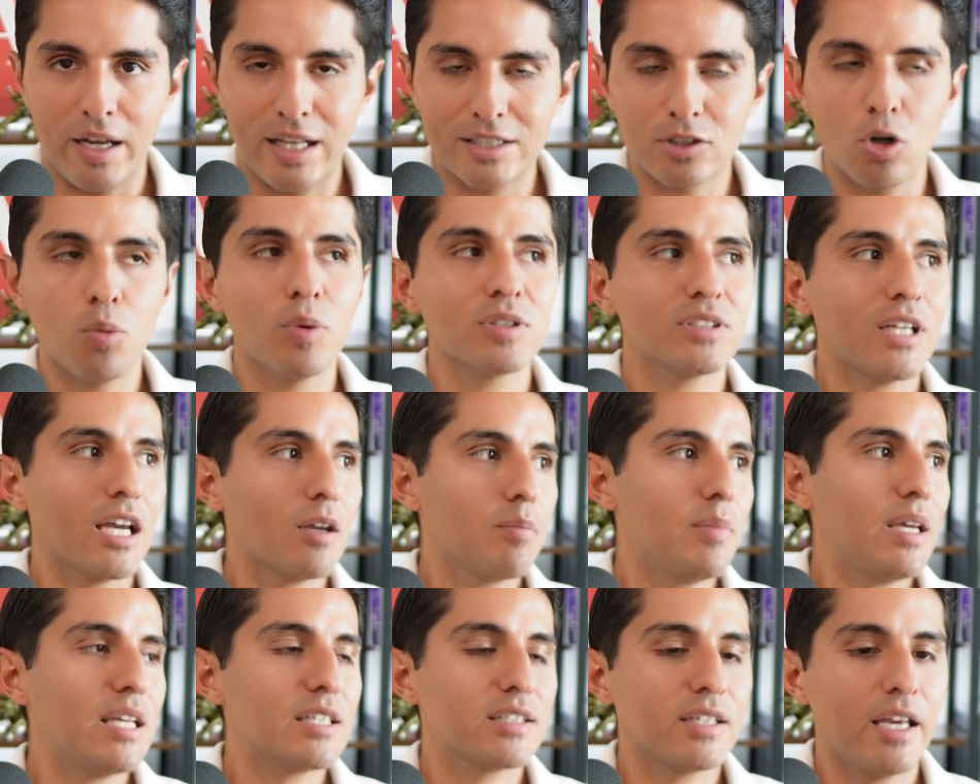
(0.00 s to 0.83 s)
It's almost like
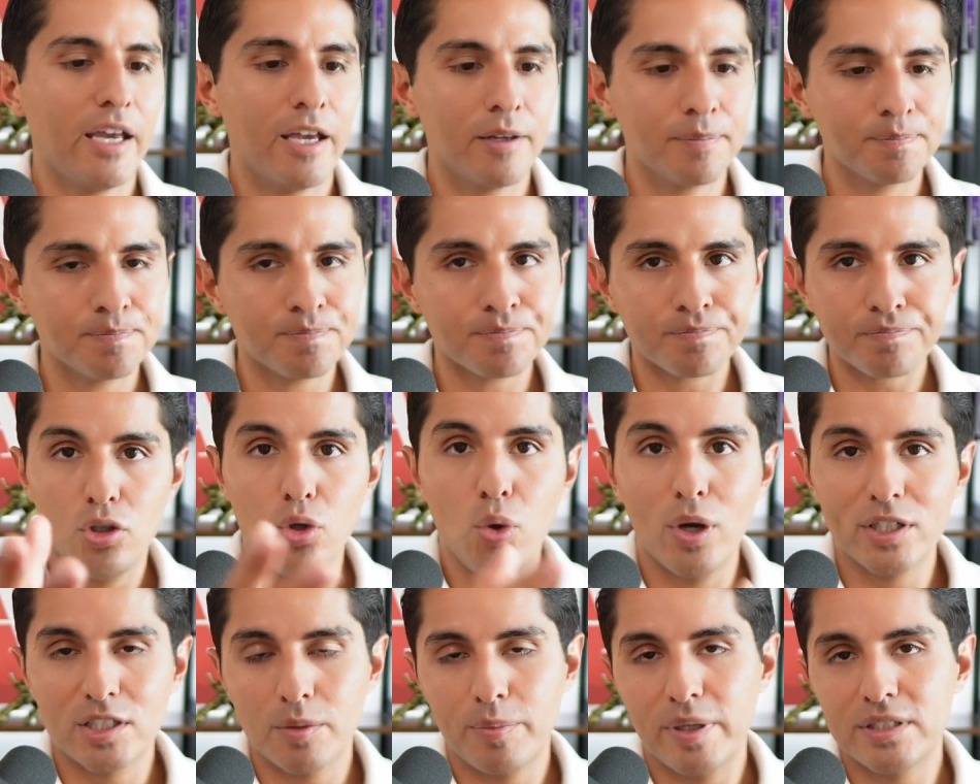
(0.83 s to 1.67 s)
me saying,
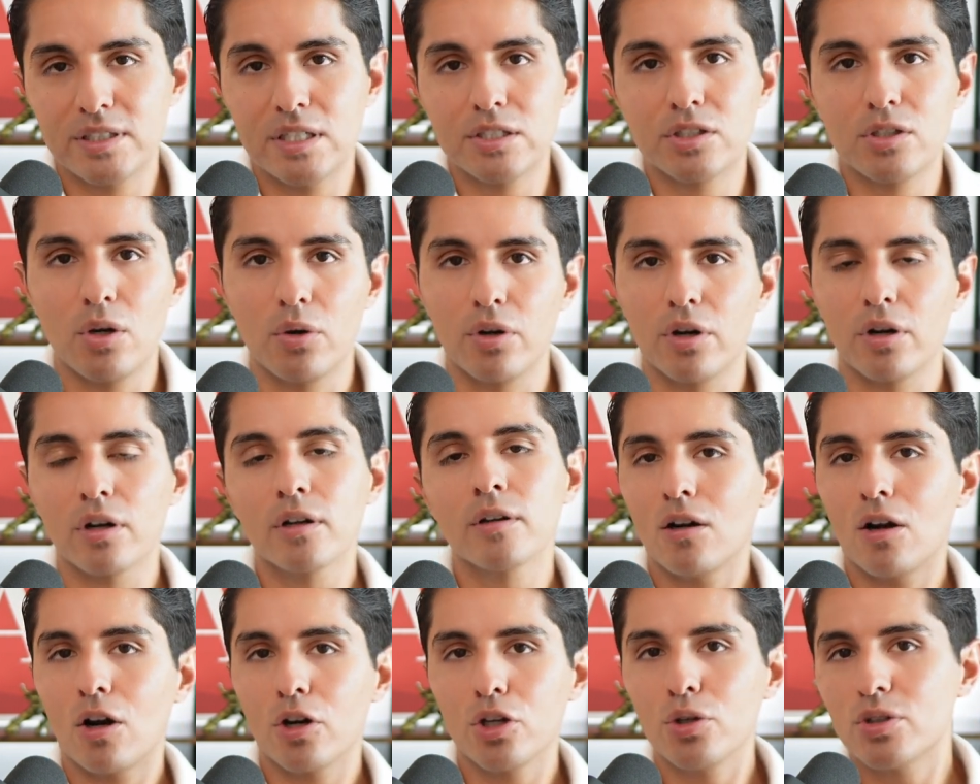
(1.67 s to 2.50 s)
you as a business owner,
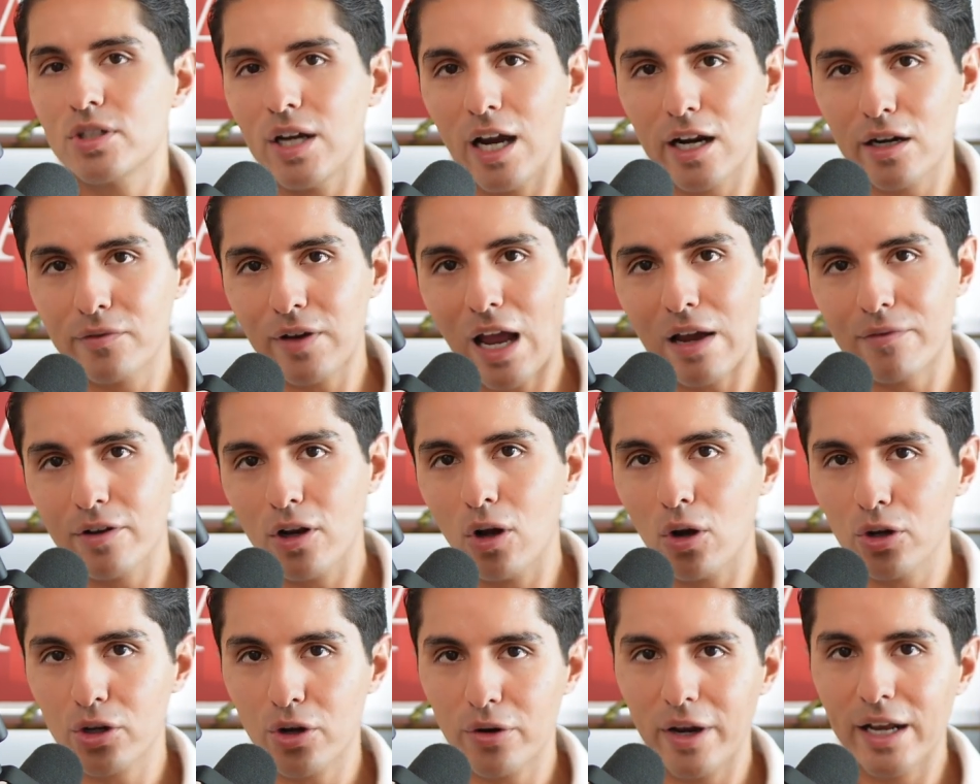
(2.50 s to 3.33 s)
are you tired of having
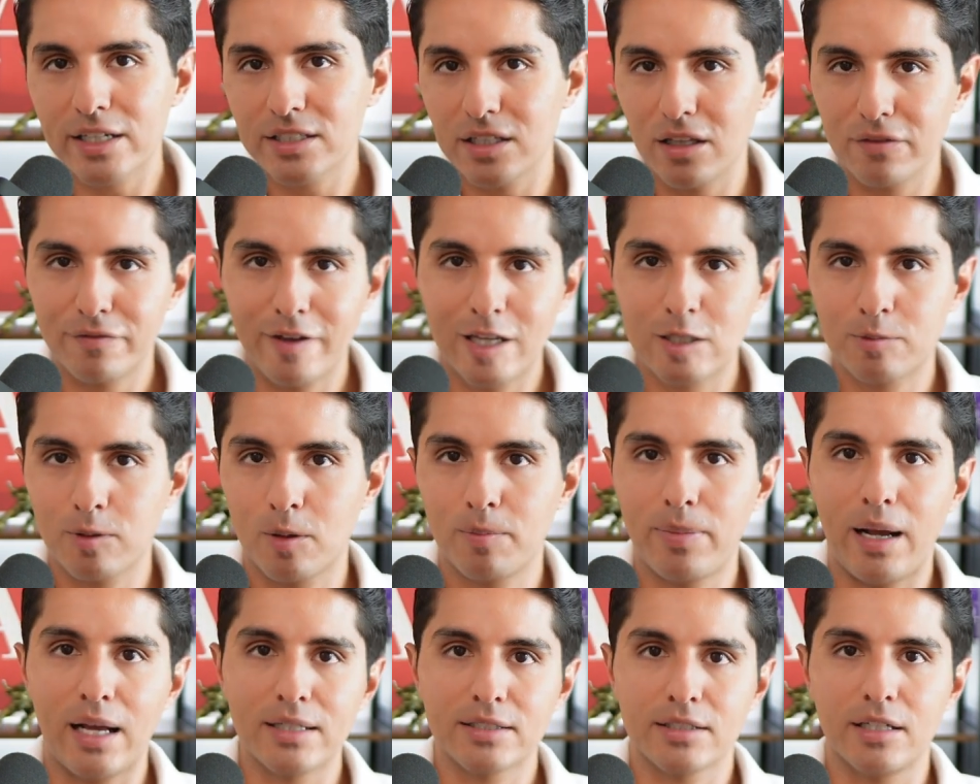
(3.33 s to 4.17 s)
all your eggs in the Facebook
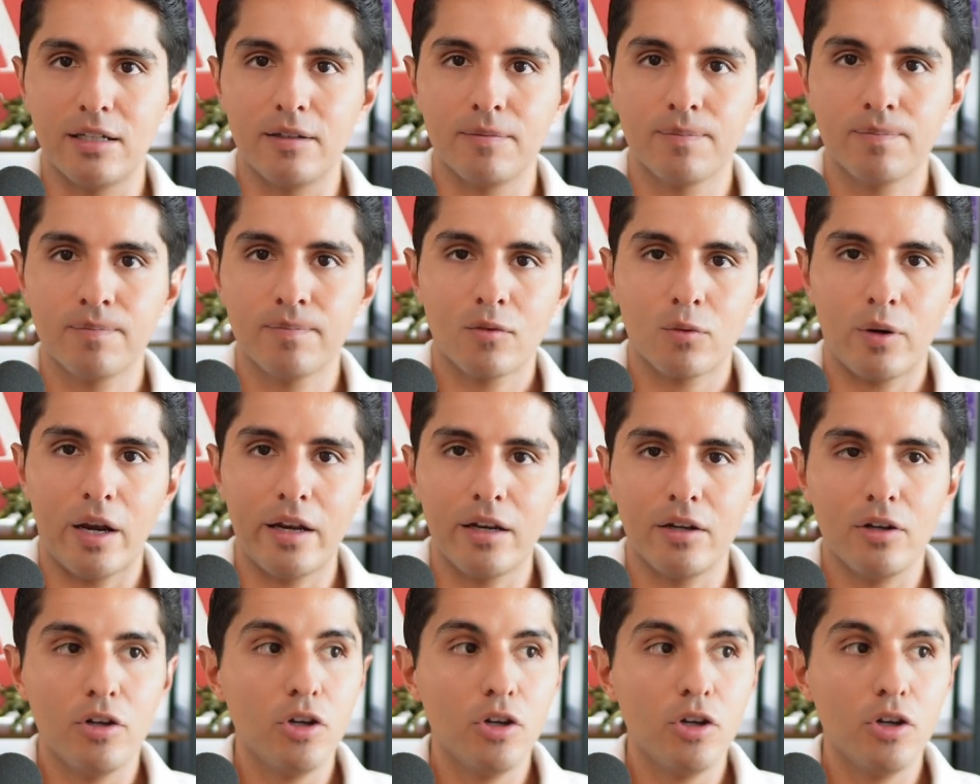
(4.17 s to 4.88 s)
basket, right?